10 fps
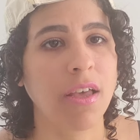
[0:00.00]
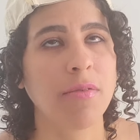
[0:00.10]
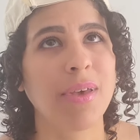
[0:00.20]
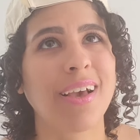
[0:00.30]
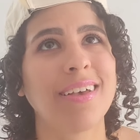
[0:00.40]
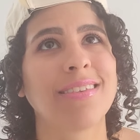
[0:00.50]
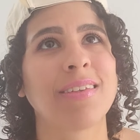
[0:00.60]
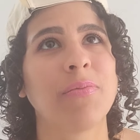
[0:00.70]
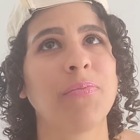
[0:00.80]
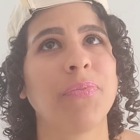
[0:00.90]
because
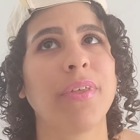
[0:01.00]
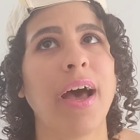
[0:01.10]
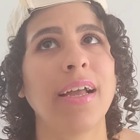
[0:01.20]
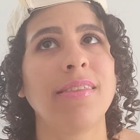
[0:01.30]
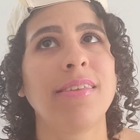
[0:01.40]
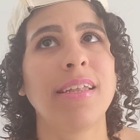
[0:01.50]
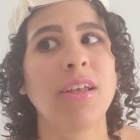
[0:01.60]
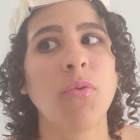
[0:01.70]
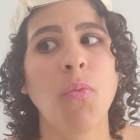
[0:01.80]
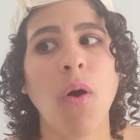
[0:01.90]
I
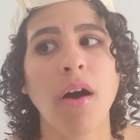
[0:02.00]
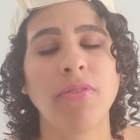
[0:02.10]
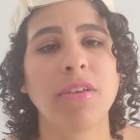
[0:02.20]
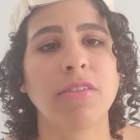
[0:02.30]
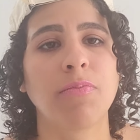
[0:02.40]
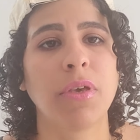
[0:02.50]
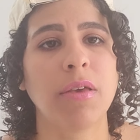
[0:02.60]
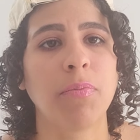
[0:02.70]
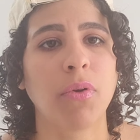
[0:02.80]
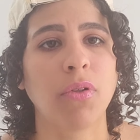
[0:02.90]
didn't want these
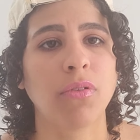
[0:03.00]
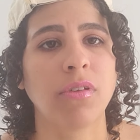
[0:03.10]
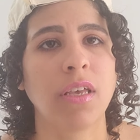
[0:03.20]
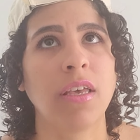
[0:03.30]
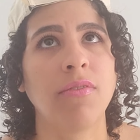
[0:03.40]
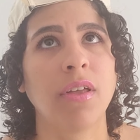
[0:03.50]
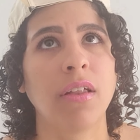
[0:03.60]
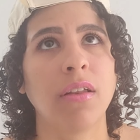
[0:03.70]
people to even